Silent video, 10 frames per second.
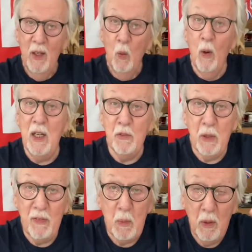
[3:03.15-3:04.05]
to
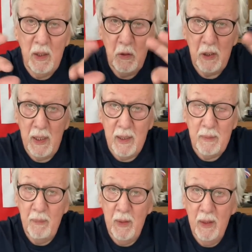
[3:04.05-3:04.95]
everyone who's
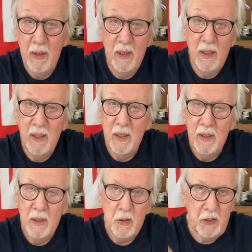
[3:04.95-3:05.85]
here,
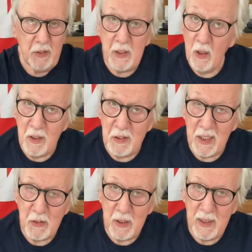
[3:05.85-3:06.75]
sitting on a
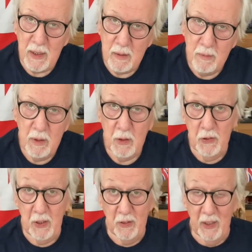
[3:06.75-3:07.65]
settee,
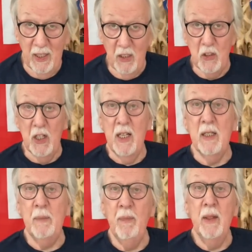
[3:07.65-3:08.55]
sitting in a
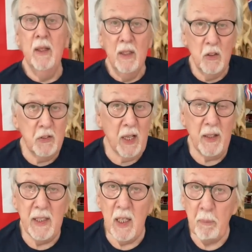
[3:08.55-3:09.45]
chair,
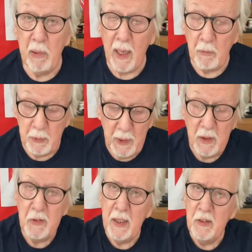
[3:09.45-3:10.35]
standing up perhaps. We
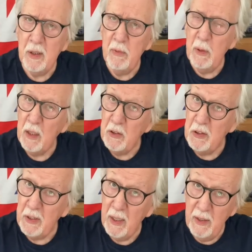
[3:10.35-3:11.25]
understand that some of you actually
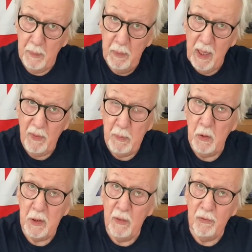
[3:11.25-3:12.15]
stand up and have the
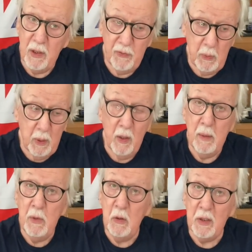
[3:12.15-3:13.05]
music in front of you on a
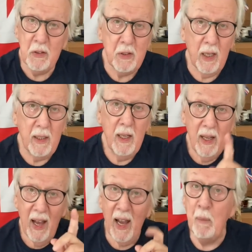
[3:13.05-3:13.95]
music stand.
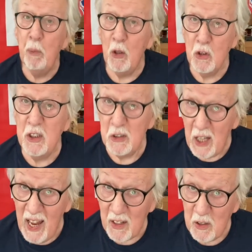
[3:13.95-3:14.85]
How posh is
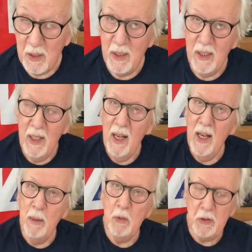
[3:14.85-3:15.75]
that?
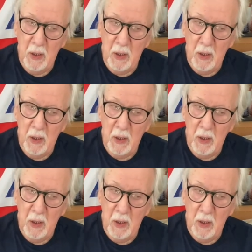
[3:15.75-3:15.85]
Find